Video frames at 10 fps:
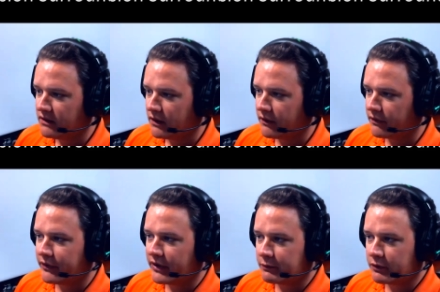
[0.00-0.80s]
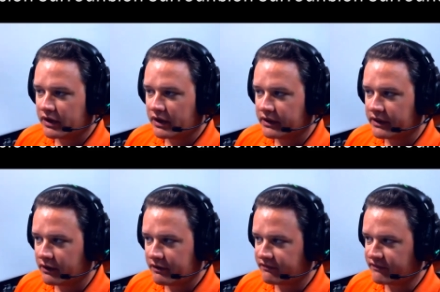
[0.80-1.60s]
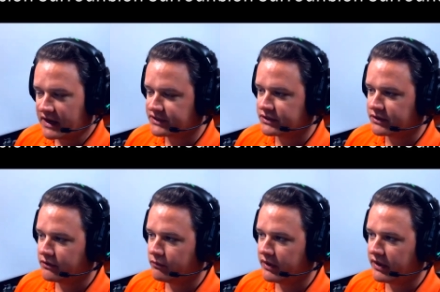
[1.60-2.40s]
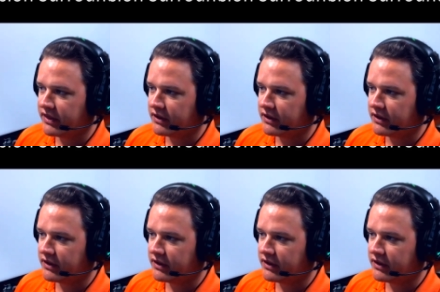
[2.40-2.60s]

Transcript: Although I am going a little bit faster with